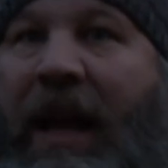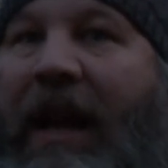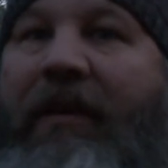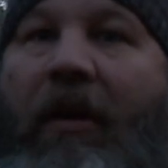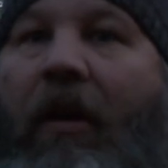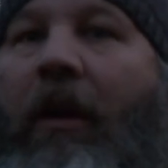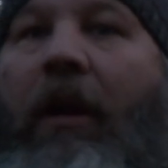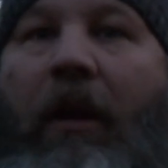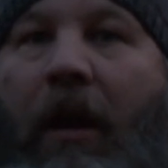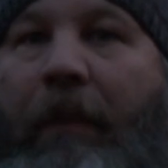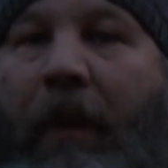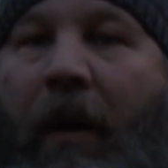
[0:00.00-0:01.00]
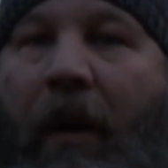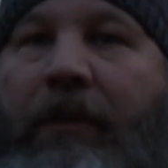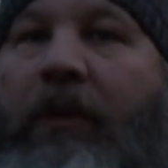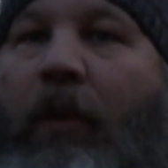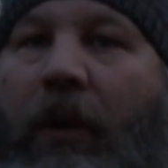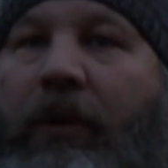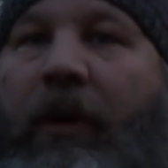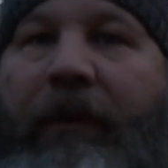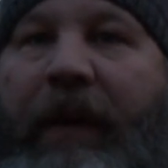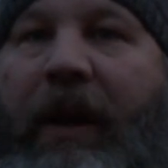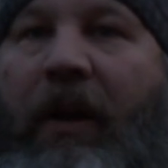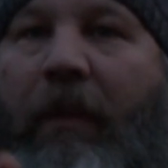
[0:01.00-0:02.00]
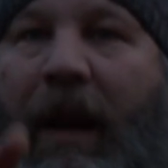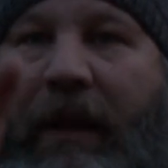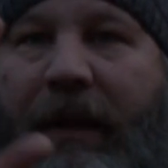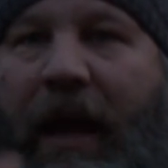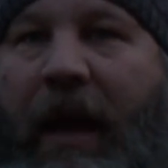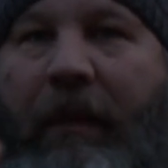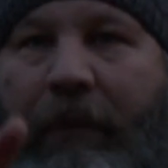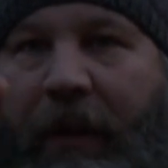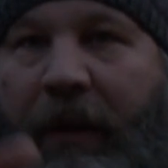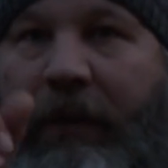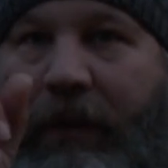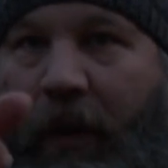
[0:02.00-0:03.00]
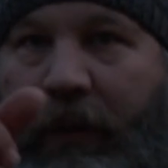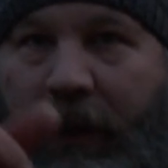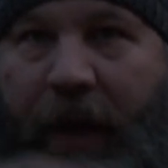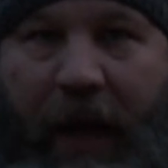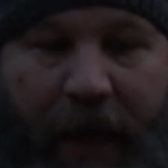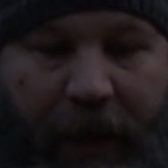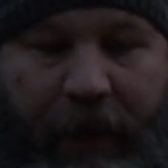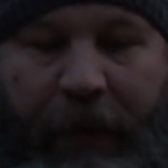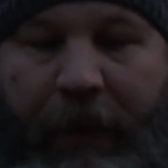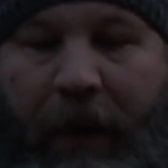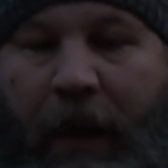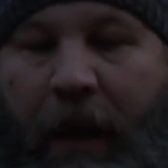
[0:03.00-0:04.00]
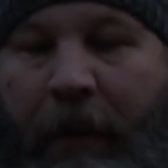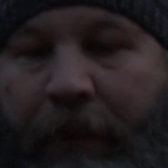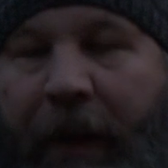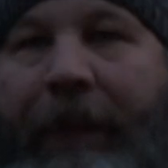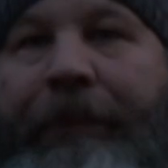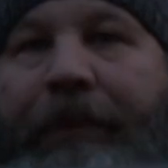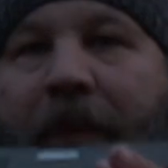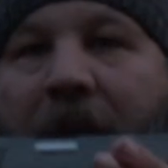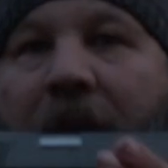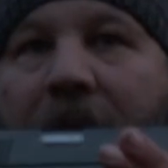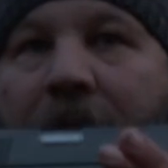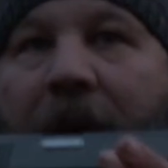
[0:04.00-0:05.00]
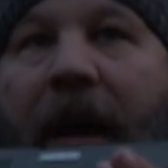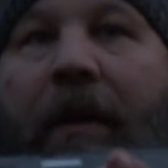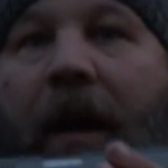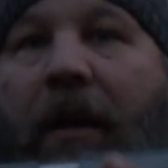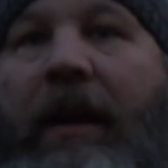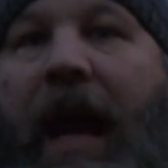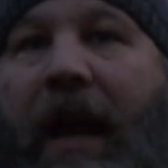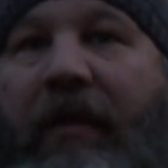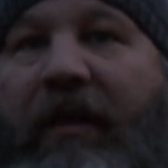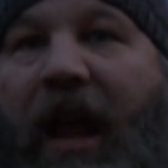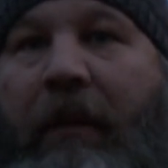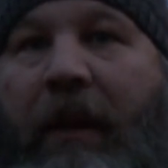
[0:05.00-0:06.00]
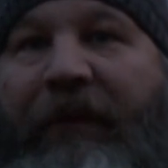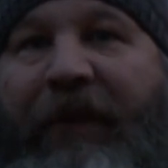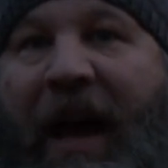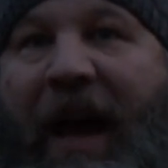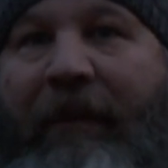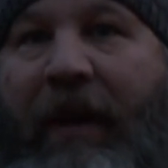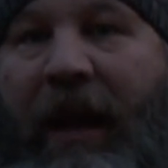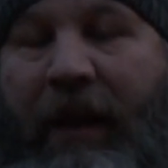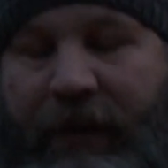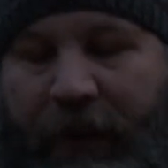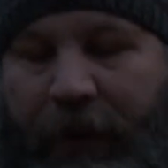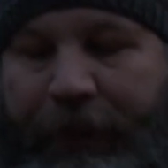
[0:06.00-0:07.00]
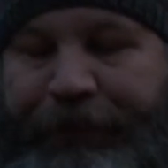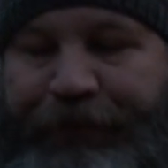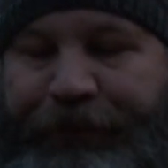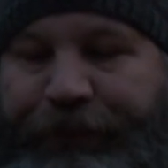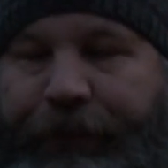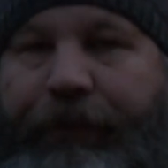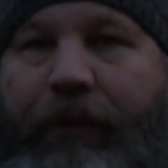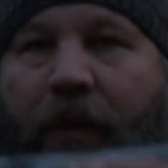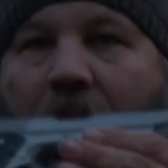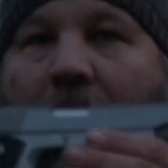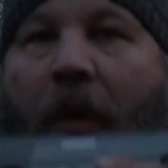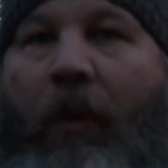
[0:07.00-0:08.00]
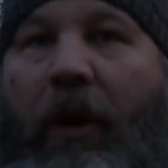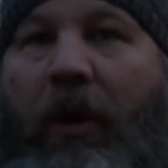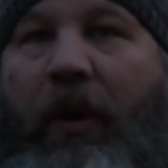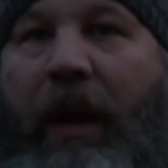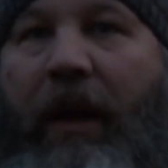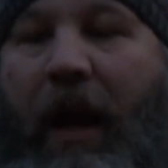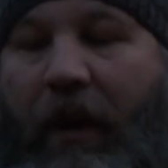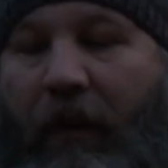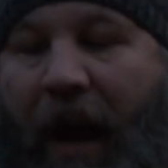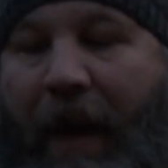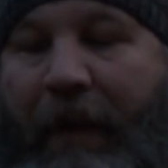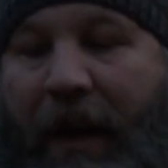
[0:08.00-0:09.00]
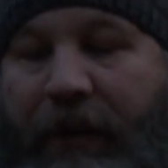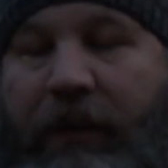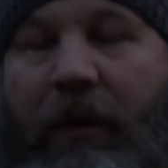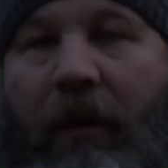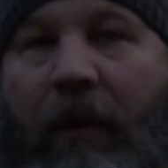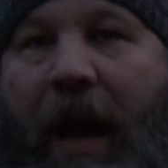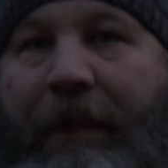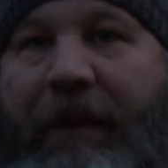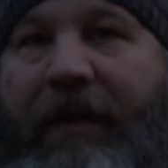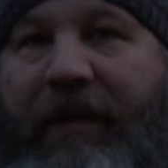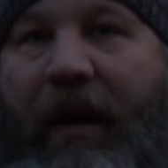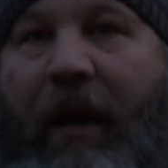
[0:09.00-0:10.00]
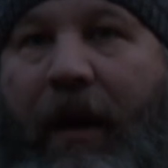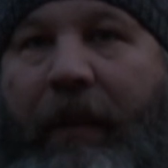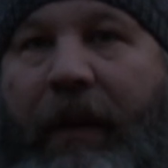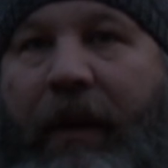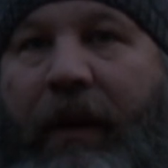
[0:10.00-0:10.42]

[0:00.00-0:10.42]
That's hard on a lot of parts. We'll do a video about that, but don't do that either. But anyway, Candy's telling me at five minutes, so real quick like a rabbit, I'm just gonna wrap this up.